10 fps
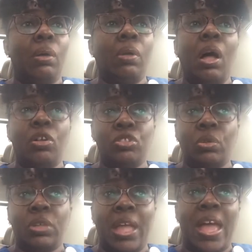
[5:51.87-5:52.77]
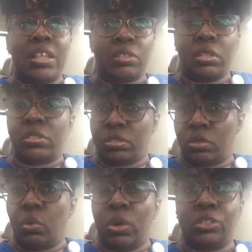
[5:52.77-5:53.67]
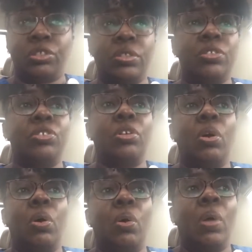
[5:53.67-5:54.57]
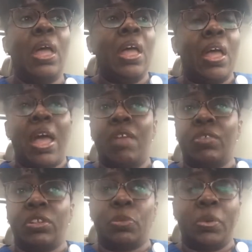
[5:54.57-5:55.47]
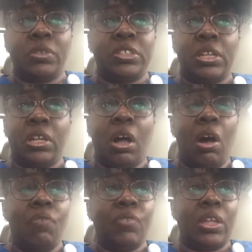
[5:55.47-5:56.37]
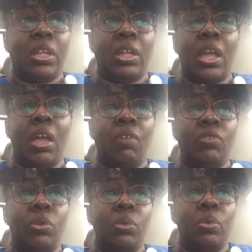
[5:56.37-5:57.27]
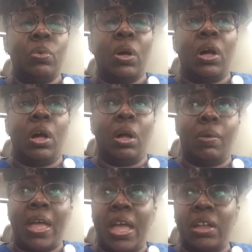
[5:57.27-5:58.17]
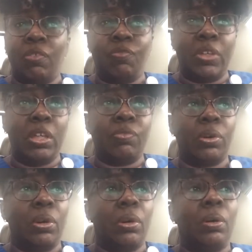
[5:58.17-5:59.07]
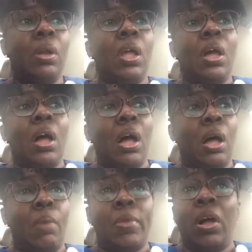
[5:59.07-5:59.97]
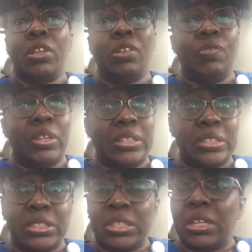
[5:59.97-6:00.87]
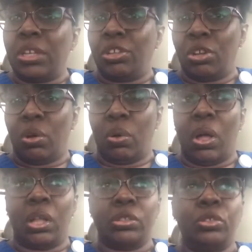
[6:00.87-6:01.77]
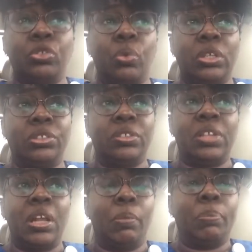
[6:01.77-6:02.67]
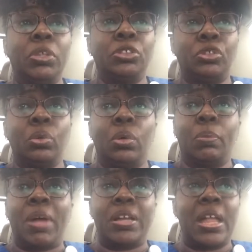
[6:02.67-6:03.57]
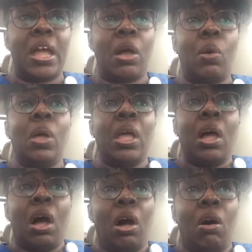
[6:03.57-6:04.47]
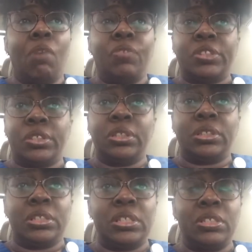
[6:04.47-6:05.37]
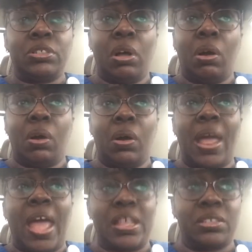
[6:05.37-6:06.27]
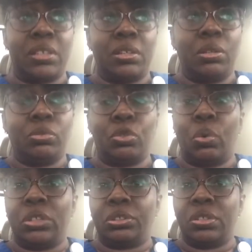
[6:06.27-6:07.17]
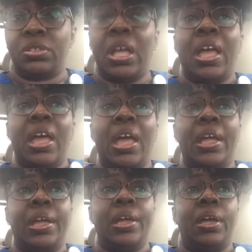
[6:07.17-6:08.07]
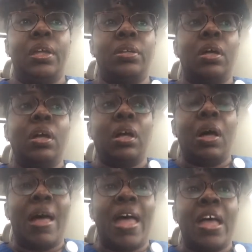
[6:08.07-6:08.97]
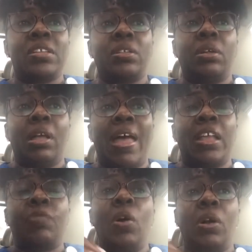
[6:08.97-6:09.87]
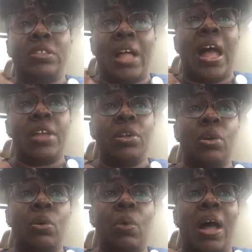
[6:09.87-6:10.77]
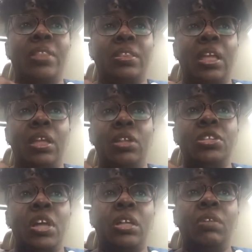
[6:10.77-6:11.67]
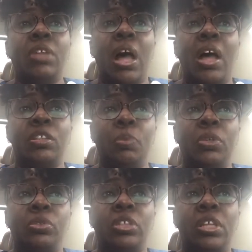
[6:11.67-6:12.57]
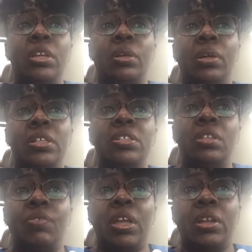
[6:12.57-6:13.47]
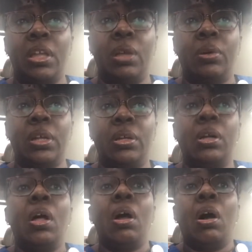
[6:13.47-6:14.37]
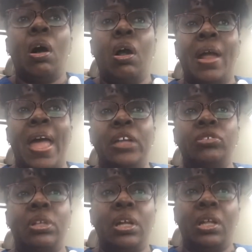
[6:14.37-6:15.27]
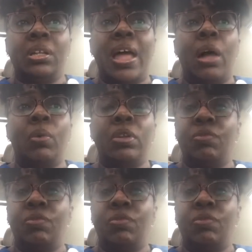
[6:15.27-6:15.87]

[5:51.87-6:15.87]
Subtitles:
also they ask us questions, you know, have you experienced any coughing? Have you had a fever? Are you feeling sick? You know, all of those questions that I'm sure by now all facilities are asking those questions. And as far as I know, I think none of the hospitals here in the Savannah area are actually allowing